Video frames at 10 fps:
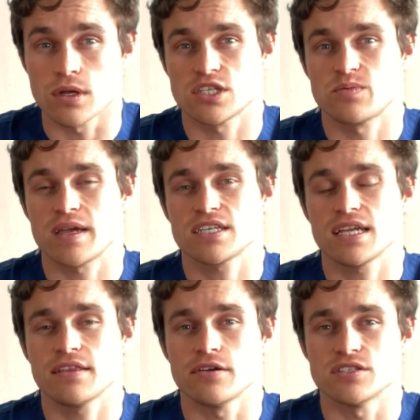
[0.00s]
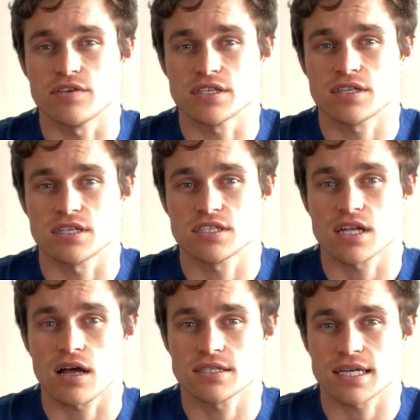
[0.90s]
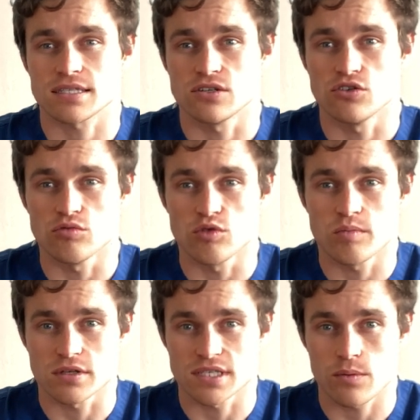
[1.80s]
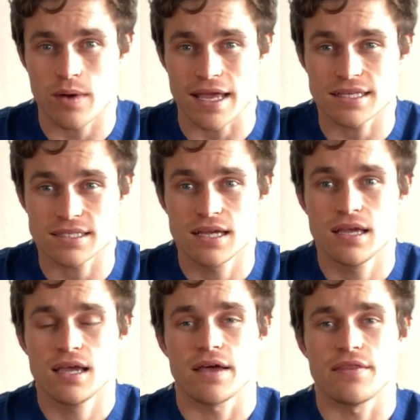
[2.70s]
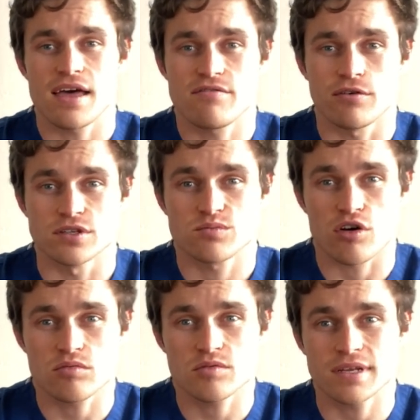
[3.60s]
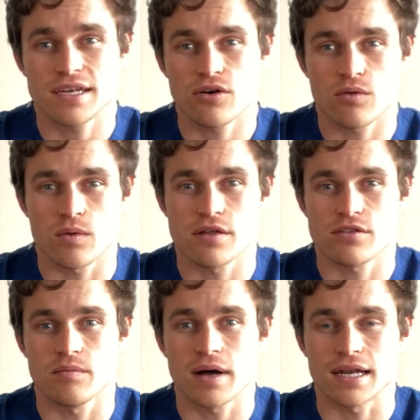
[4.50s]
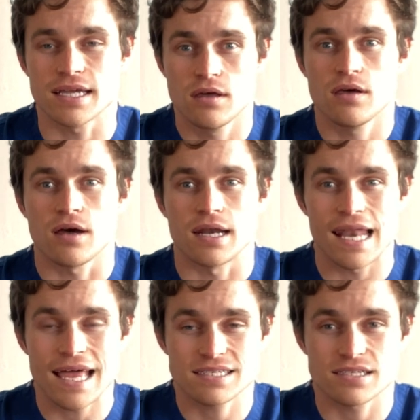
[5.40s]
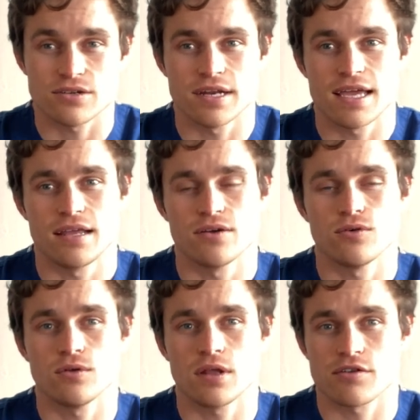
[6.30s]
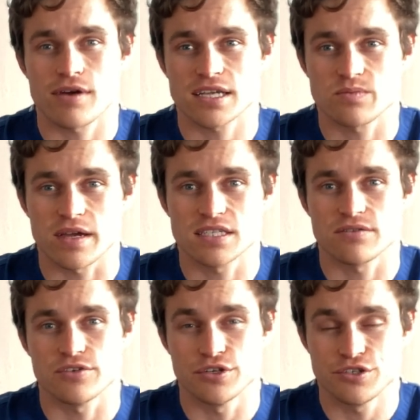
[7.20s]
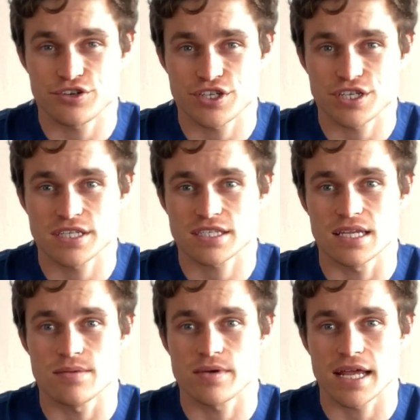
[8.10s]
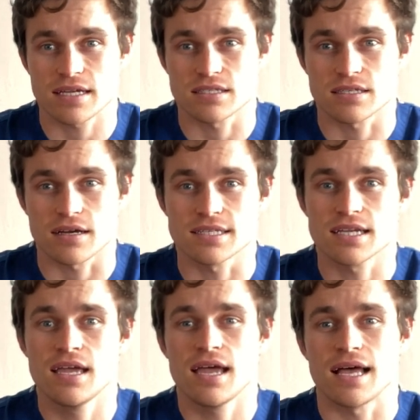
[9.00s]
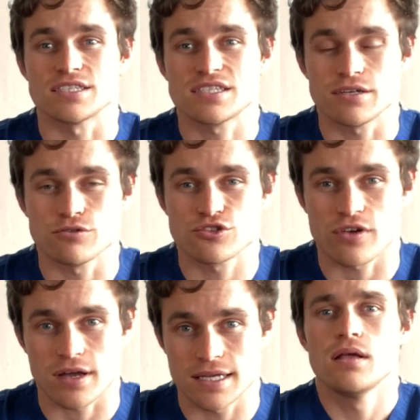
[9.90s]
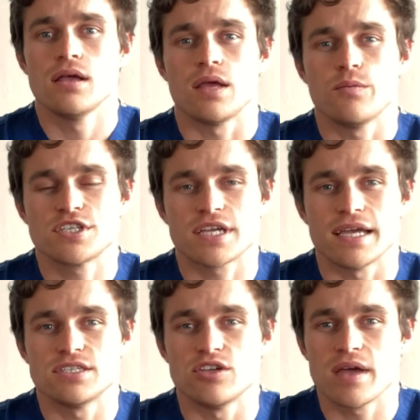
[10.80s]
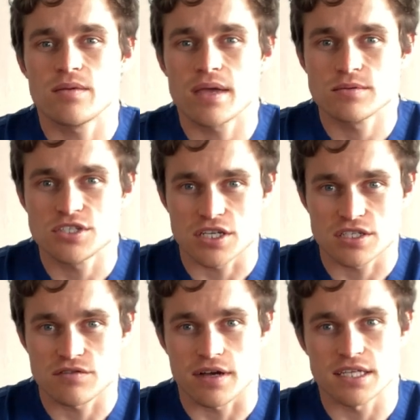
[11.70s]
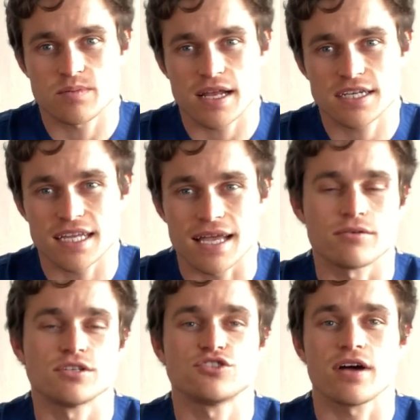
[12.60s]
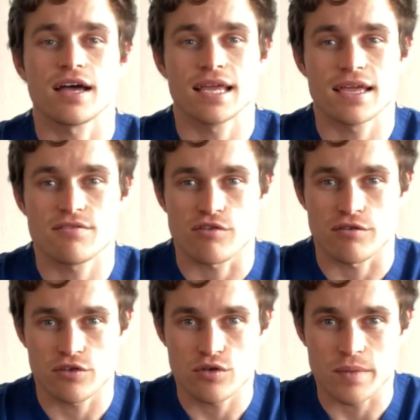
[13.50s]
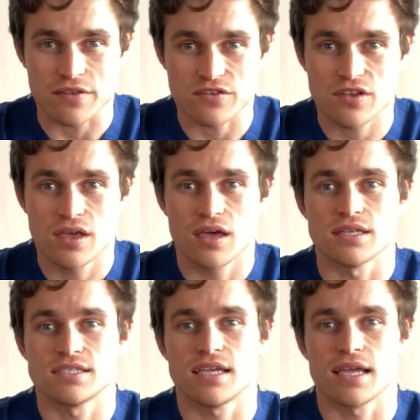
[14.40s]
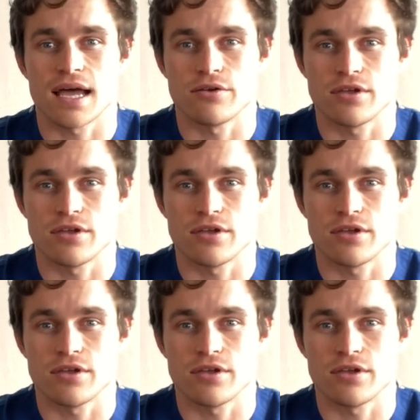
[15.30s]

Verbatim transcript: especially in those of us that start at a normal body weight, and therefore it's probably not worth your money unless you're nailing all other aspects of your nutrition, sleep and exercise and still struggling, in which case you may be able to justify splashing out and trialing it for a few months and seeing how you